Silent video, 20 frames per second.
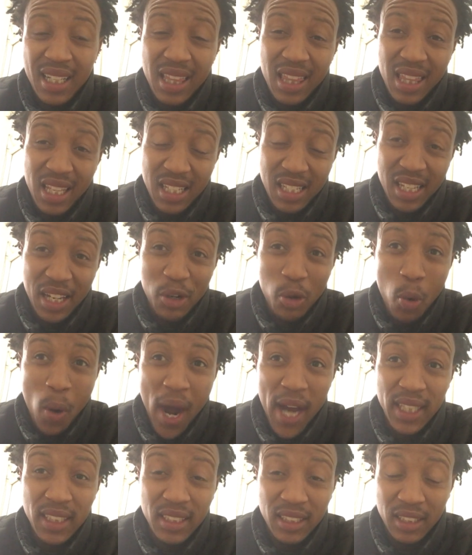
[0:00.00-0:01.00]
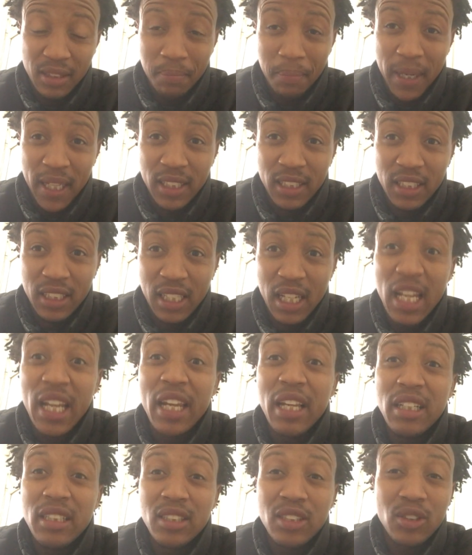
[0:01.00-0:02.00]
things that he wants, but
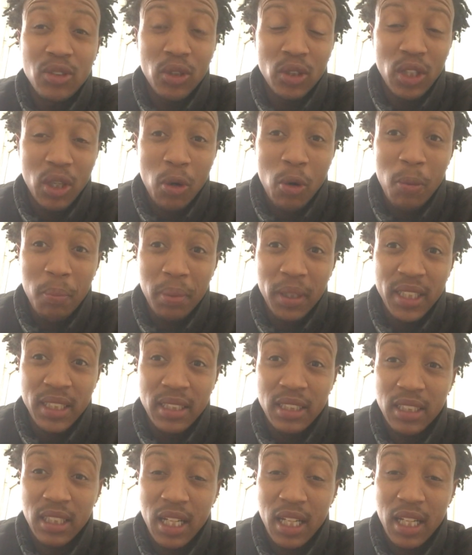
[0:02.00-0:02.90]
is not a complete.